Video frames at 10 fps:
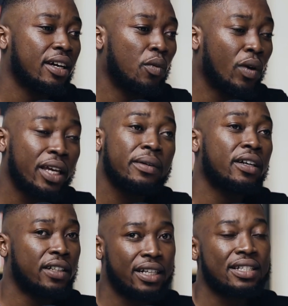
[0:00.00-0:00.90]
working with
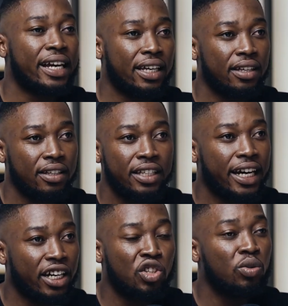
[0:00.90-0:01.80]
Eldad is like,
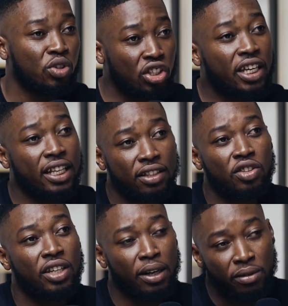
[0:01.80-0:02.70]
you
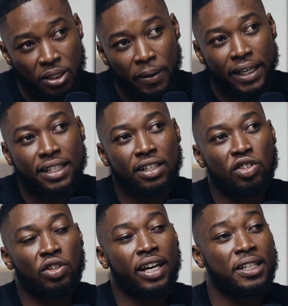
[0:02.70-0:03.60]
get respected.
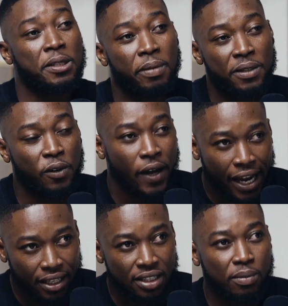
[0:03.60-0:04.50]
You get a space for your
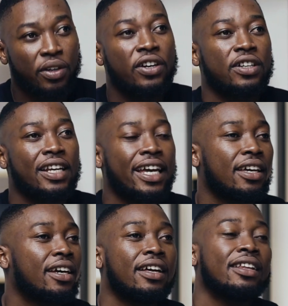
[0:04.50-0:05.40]
ideas to be heard. Like
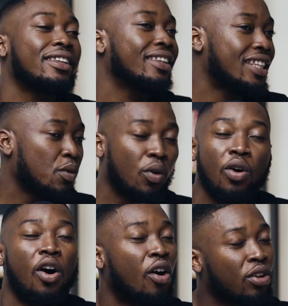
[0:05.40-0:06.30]
they
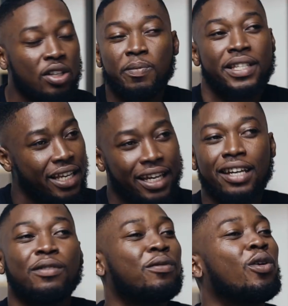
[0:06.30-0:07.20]
will all not be
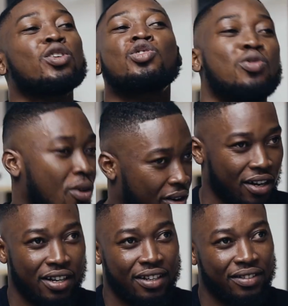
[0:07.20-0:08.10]
taken for sure,